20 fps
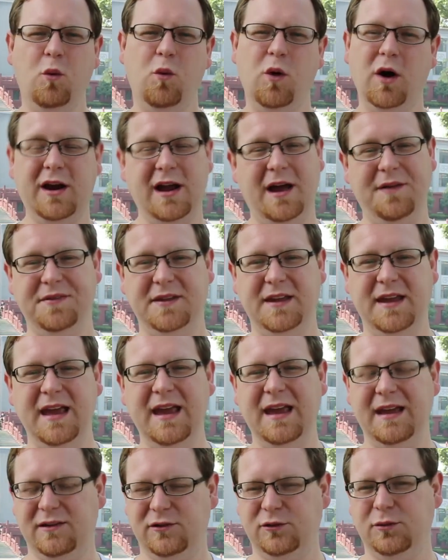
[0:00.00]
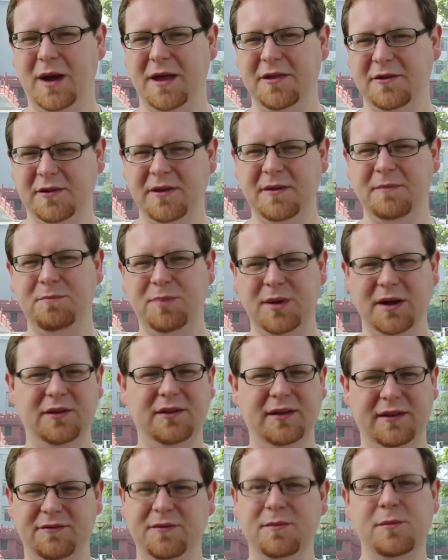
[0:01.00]
work out the kinks rather than
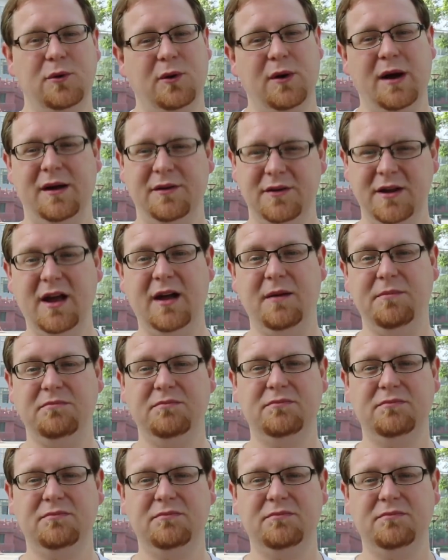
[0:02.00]
building from the ground up.